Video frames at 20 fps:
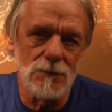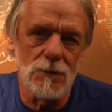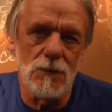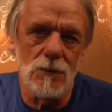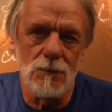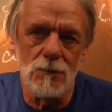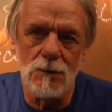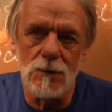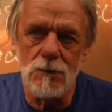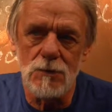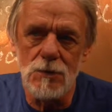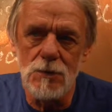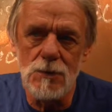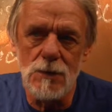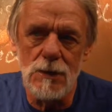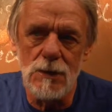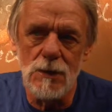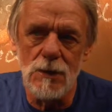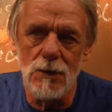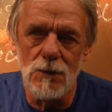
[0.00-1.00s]

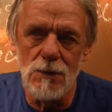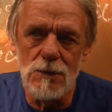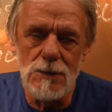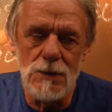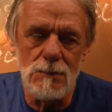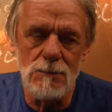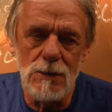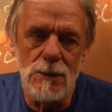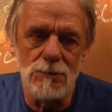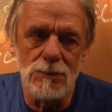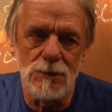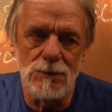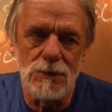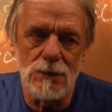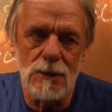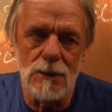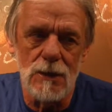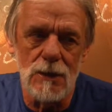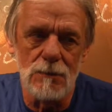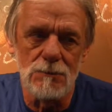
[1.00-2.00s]
recruiting, urging people
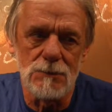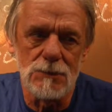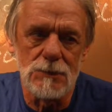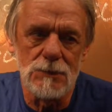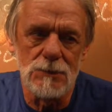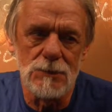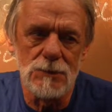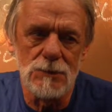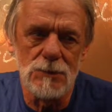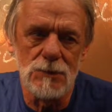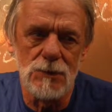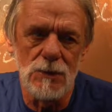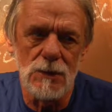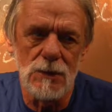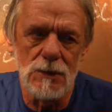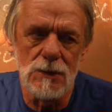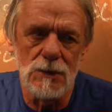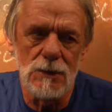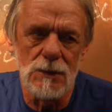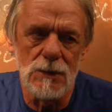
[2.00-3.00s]
to come to
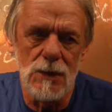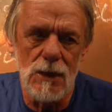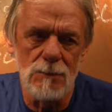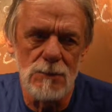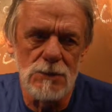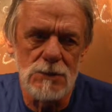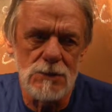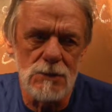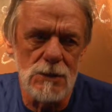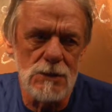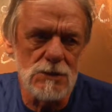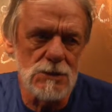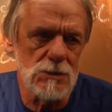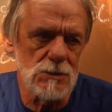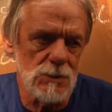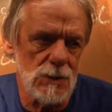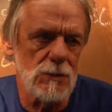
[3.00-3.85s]
the, the demonstrations.